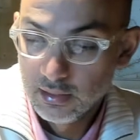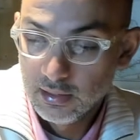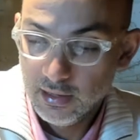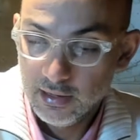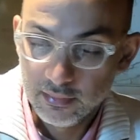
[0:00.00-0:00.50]

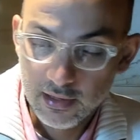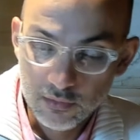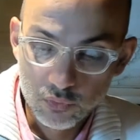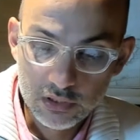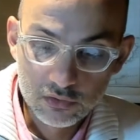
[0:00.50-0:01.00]
And then
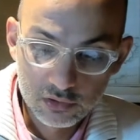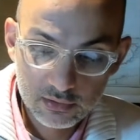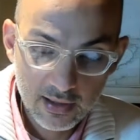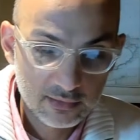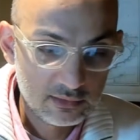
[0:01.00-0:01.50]
we looked
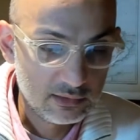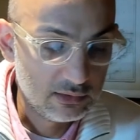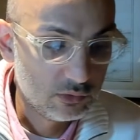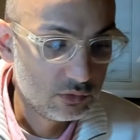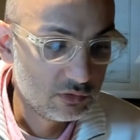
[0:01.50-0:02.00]
at
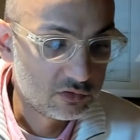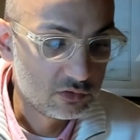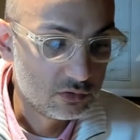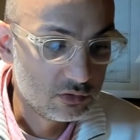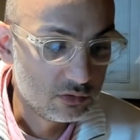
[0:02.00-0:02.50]

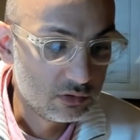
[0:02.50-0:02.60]
also